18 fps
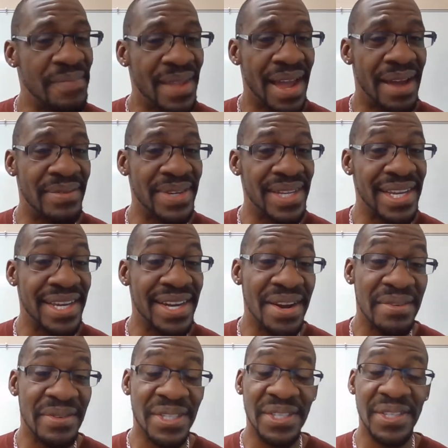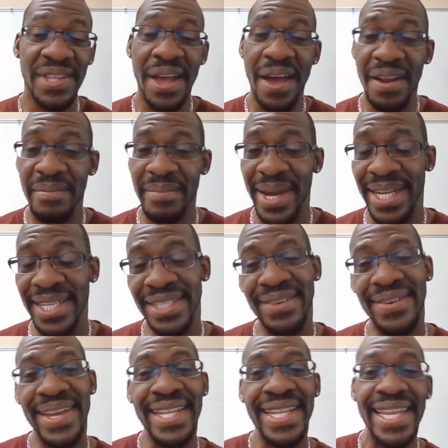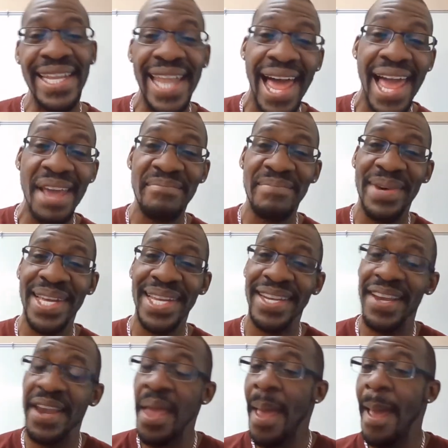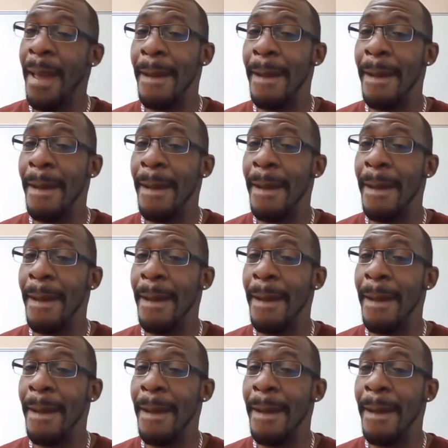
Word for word: I would love to hear what you thought about it. So hit the like button,